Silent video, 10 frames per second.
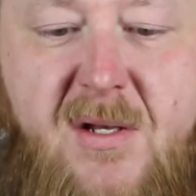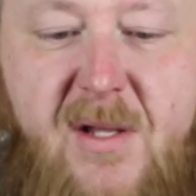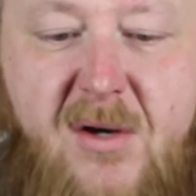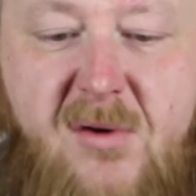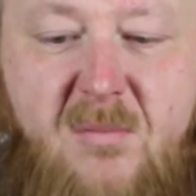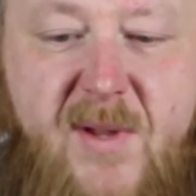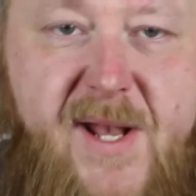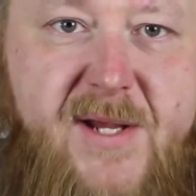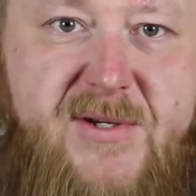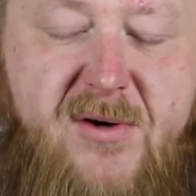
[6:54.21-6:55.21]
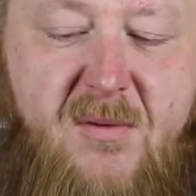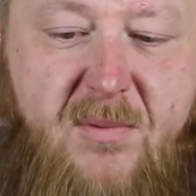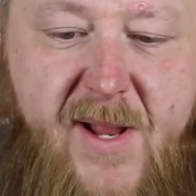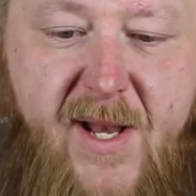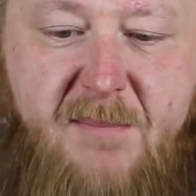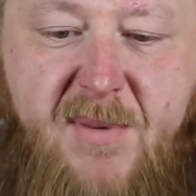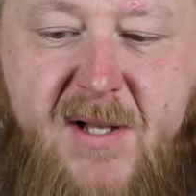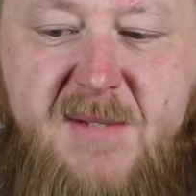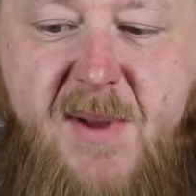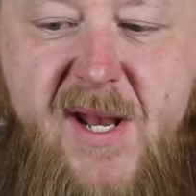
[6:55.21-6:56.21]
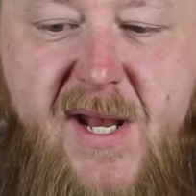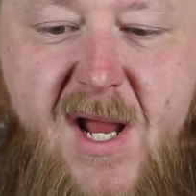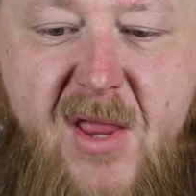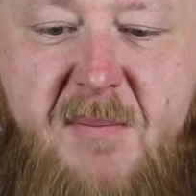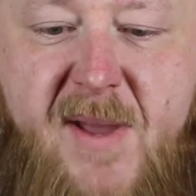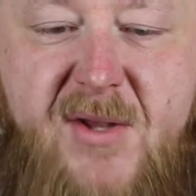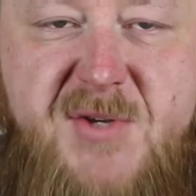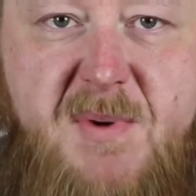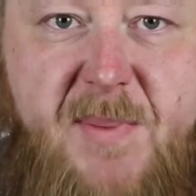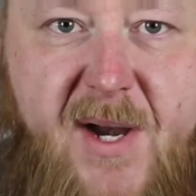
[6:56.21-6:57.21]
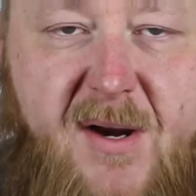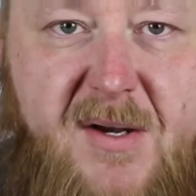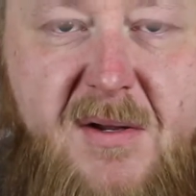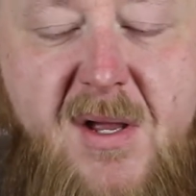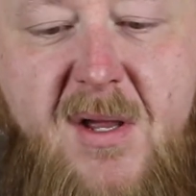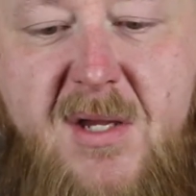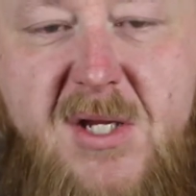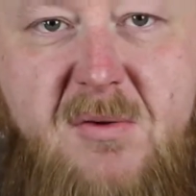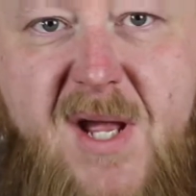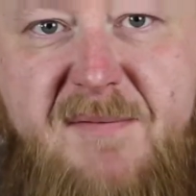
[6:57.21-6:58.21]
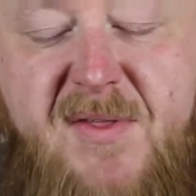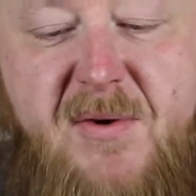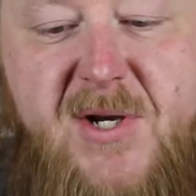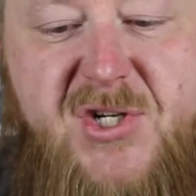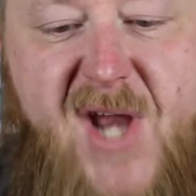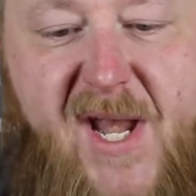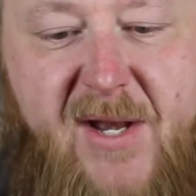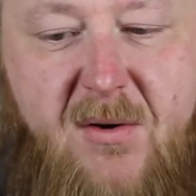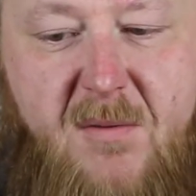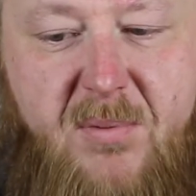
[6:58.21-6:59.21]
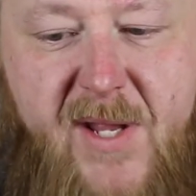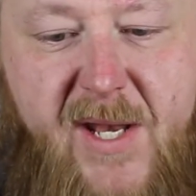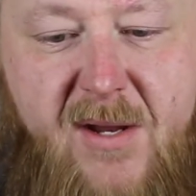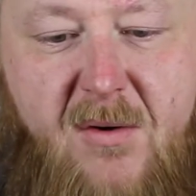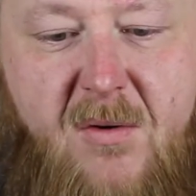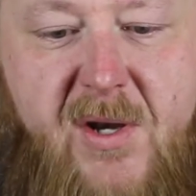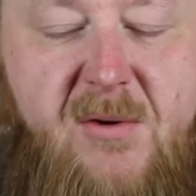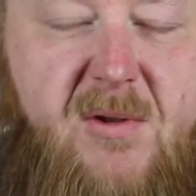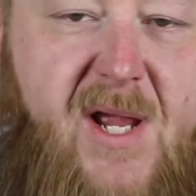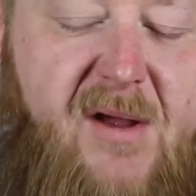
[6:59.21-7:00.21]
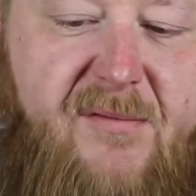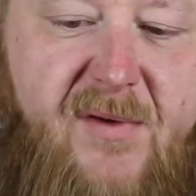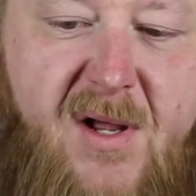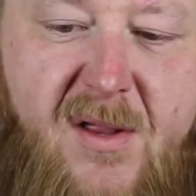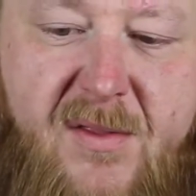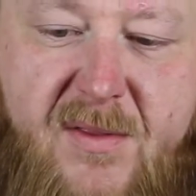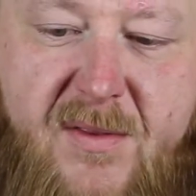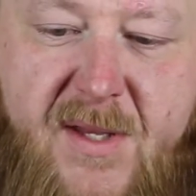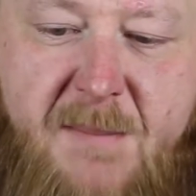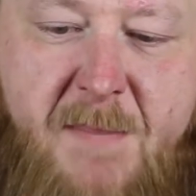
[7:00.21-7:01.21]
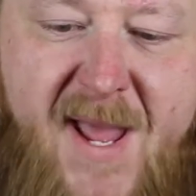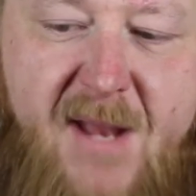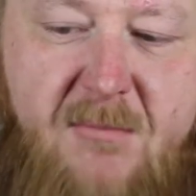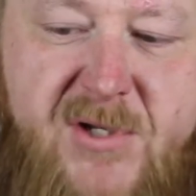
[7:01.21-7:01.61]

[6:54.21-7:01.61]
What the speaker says: Now, chrome plating is chrome plating, but depending on how the metal is prepared, you'll have either a shiny chrome plating or you'll have the matte,